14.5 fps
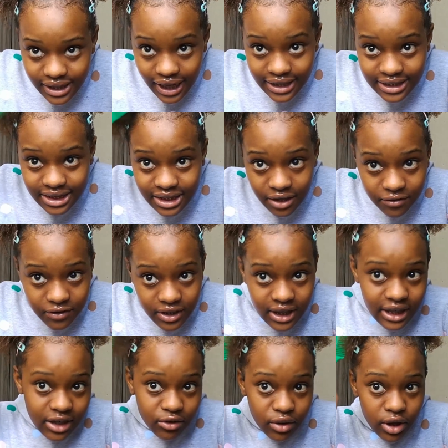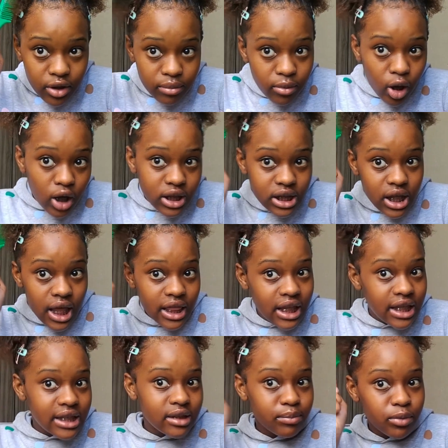I definitely recommend
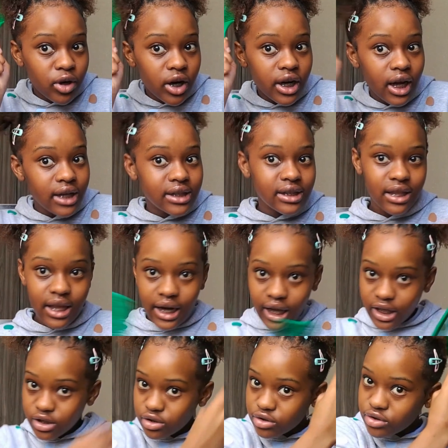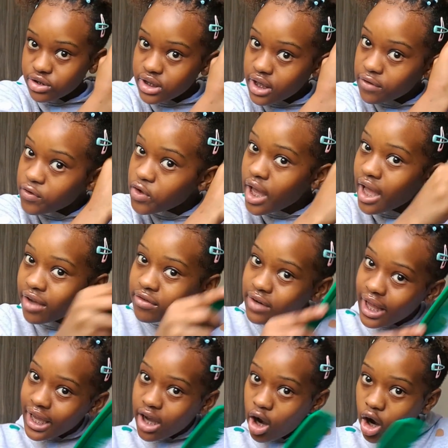these products that I used if you have
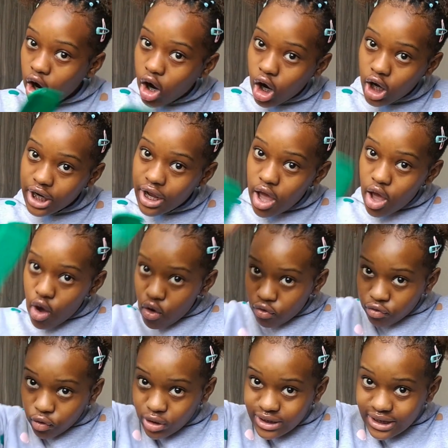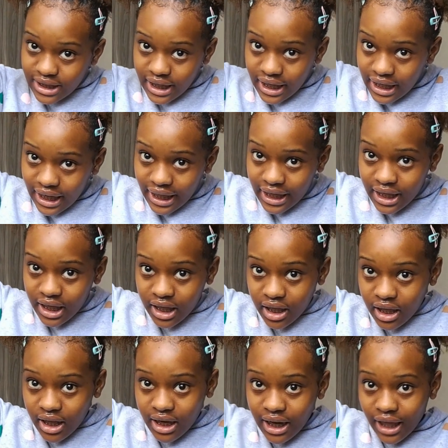like hard 4C hair, like
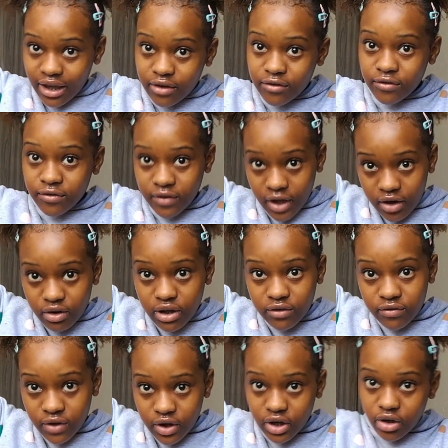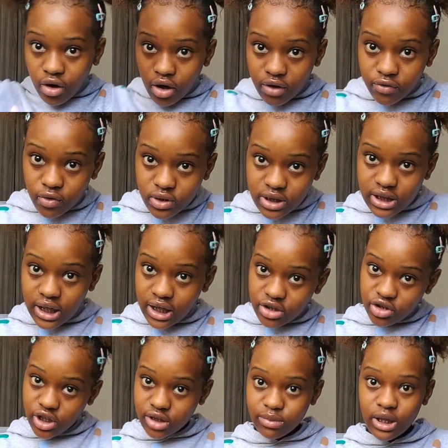like very very hard 4C hair.
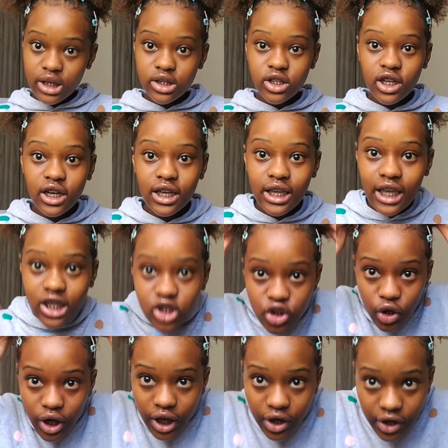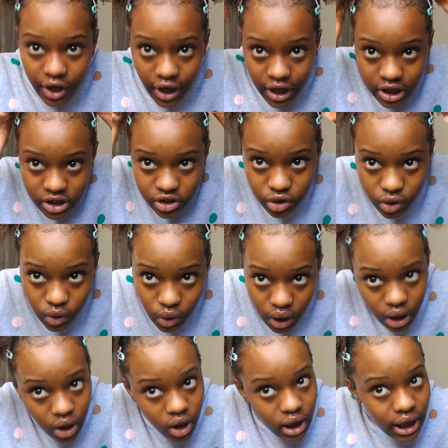Trust me, it's gonna get your hair to
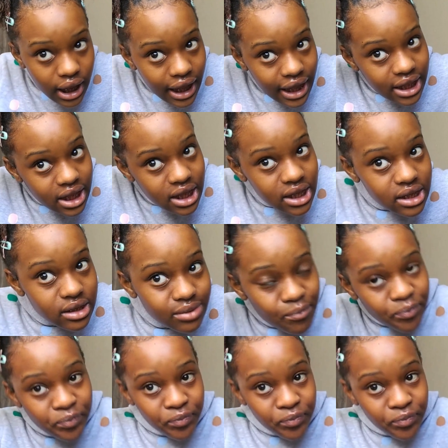look like this.